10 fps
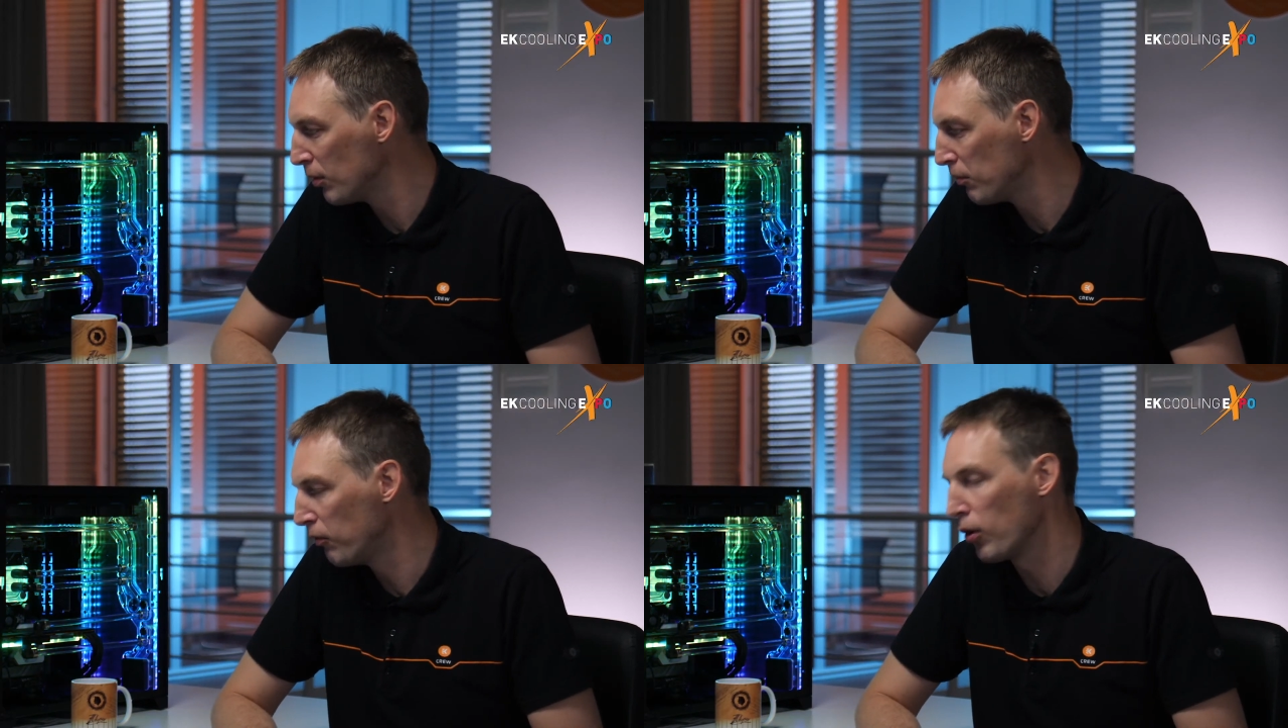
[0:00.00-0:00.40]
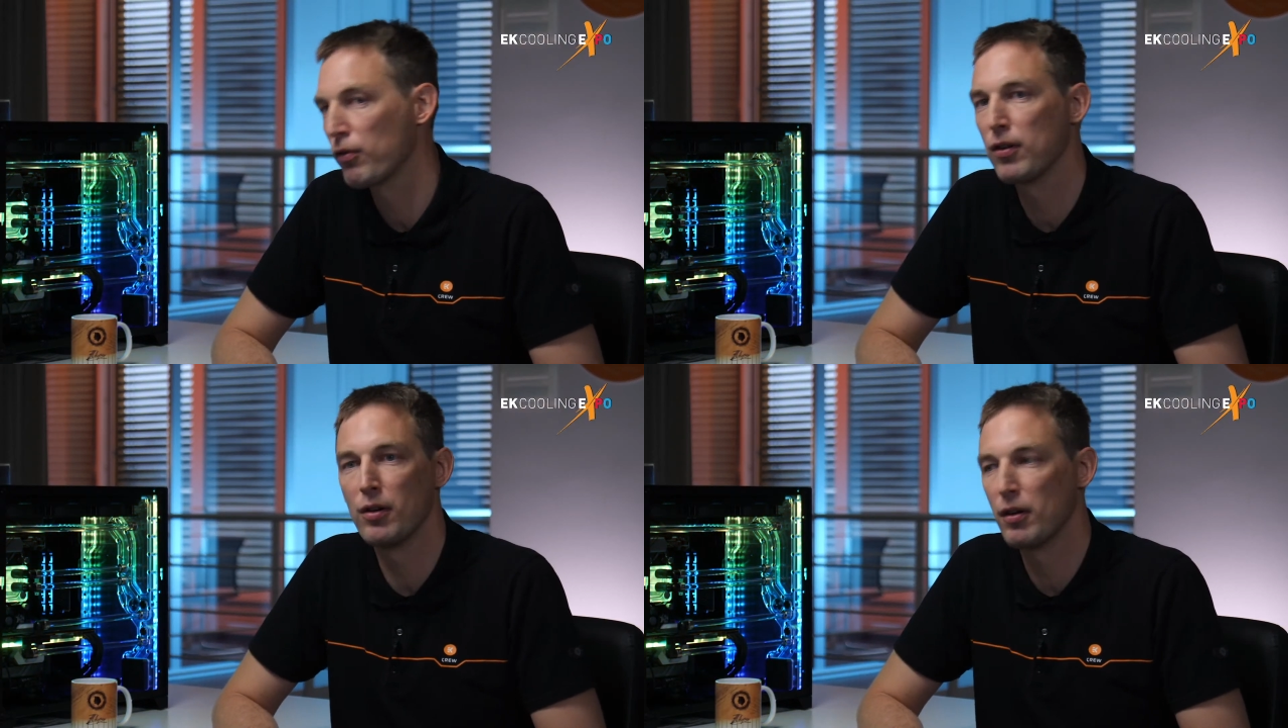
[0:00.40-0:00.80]

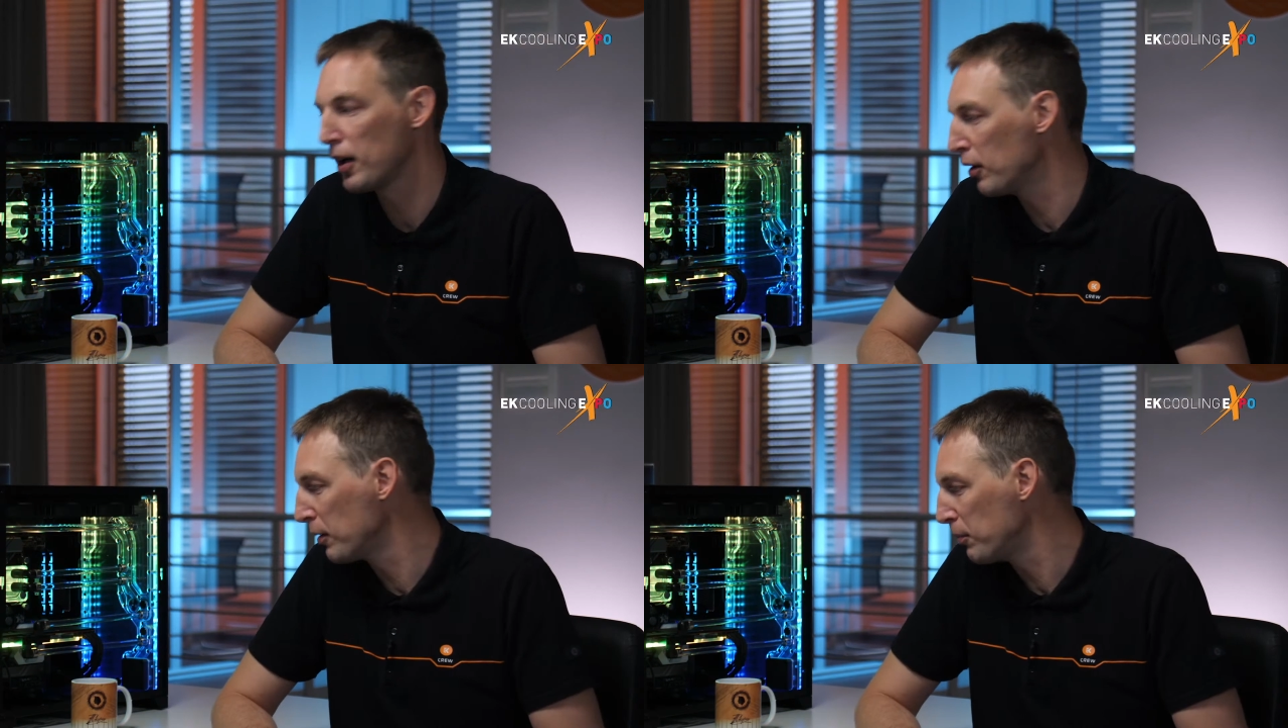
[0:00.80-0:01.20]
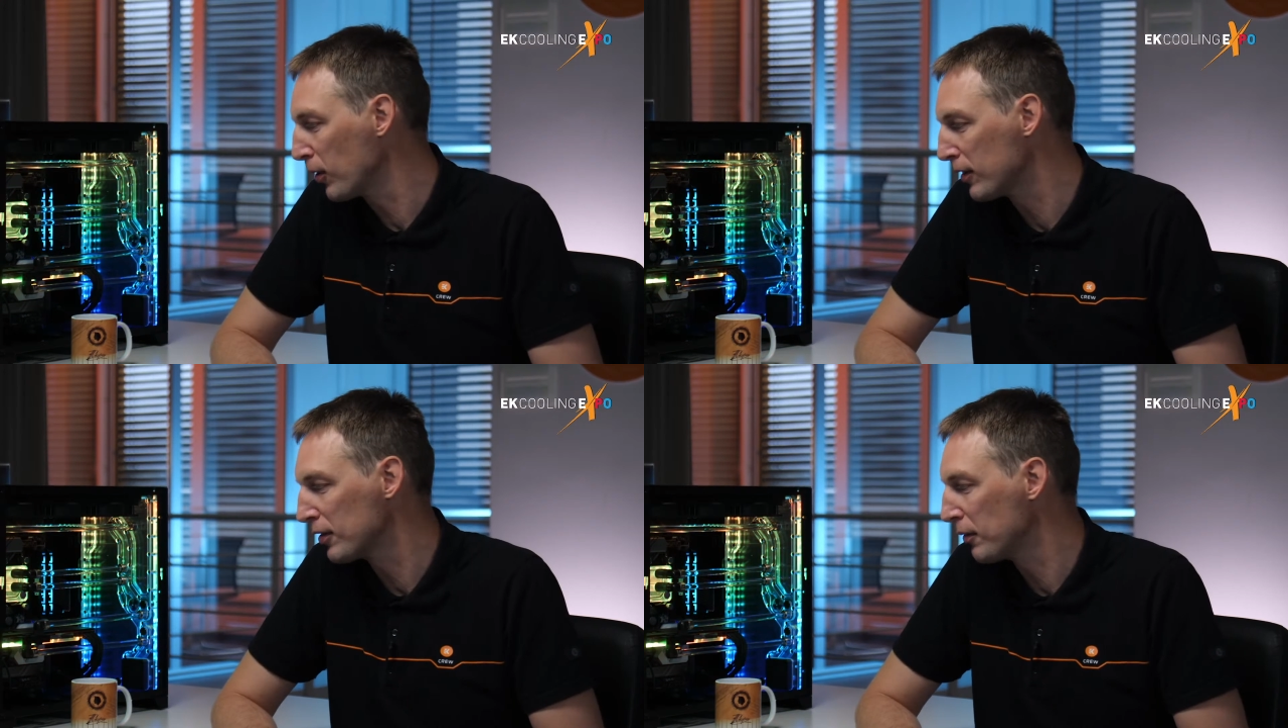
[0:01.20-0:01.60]
workflow, how the
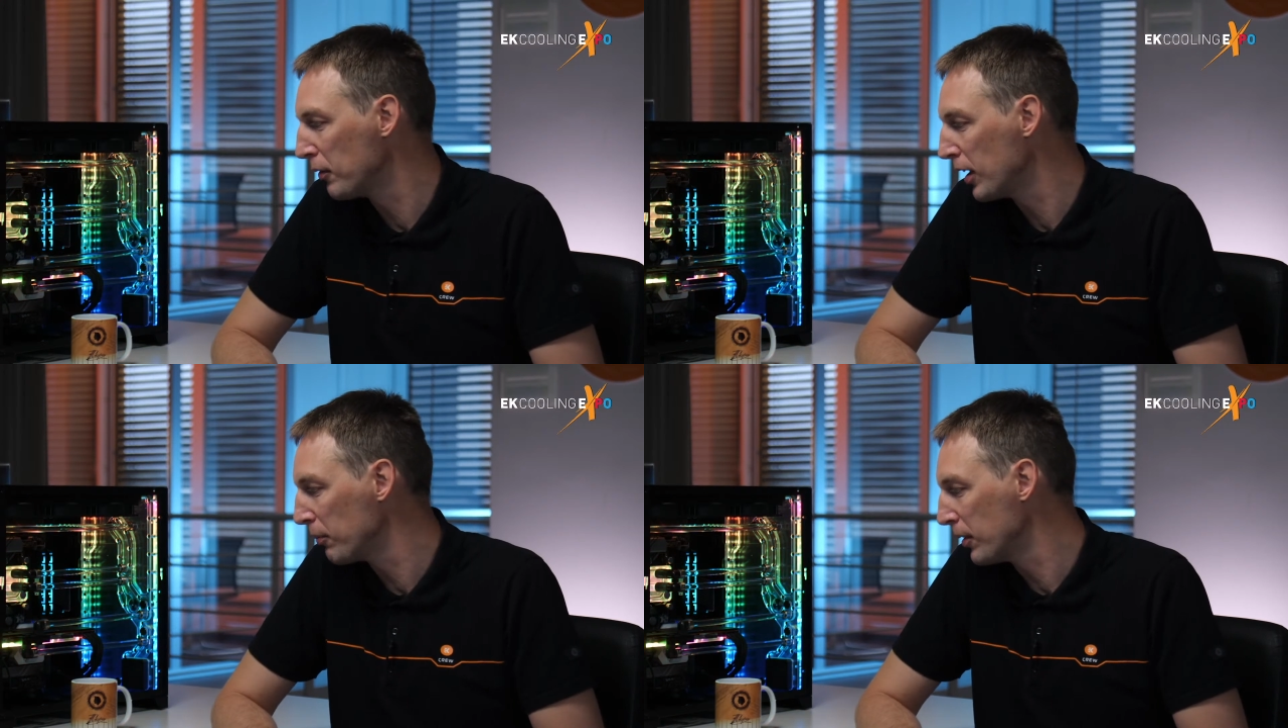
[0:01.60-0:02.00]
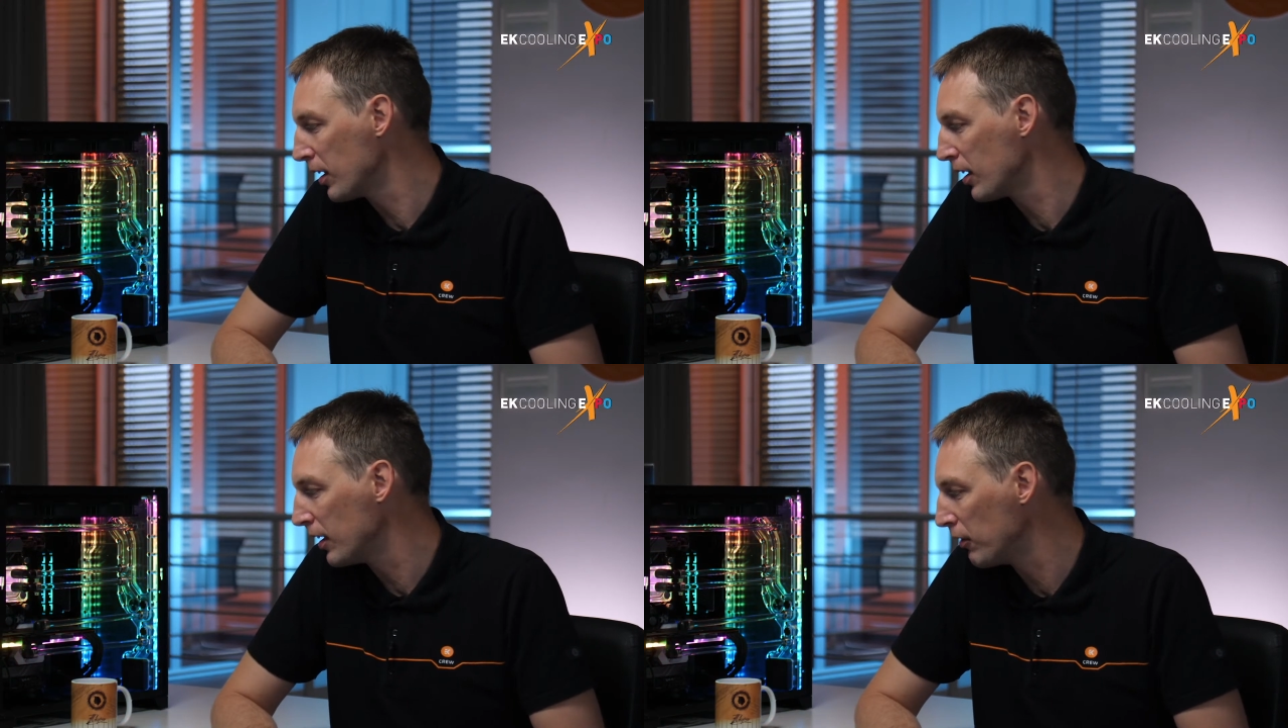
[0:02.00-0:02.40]
process of developing
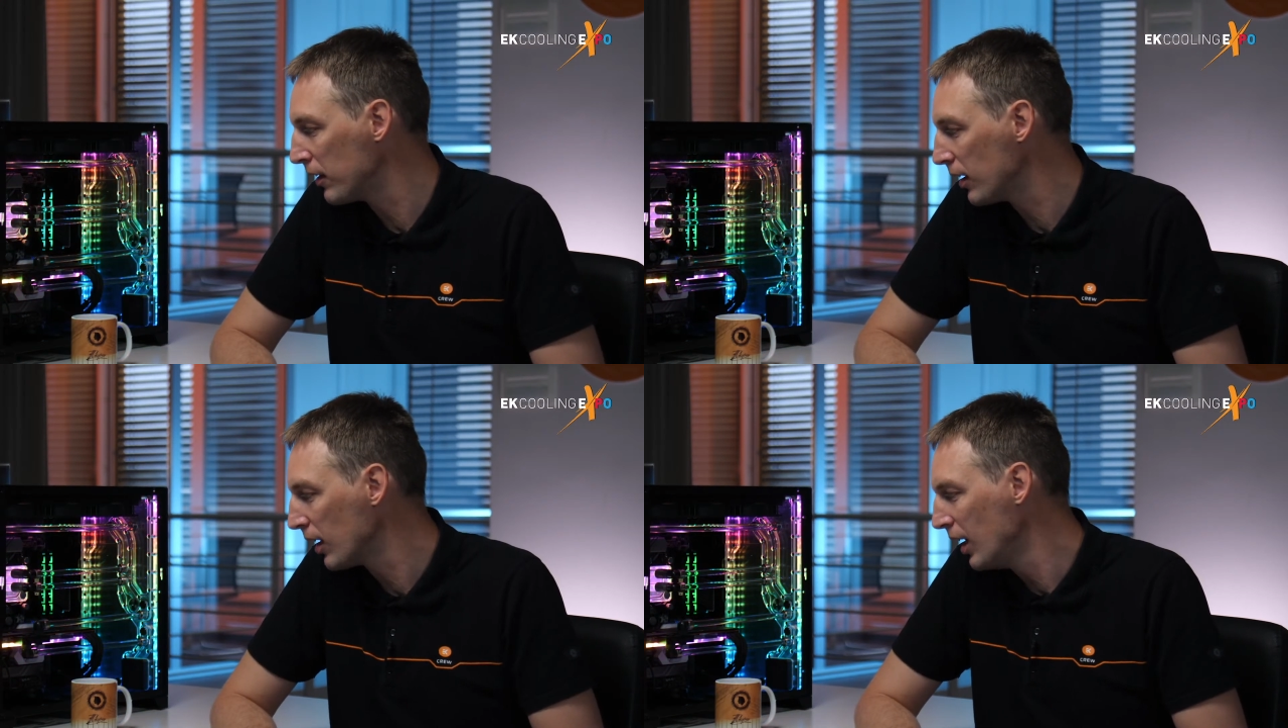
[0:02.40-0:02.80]
and everything.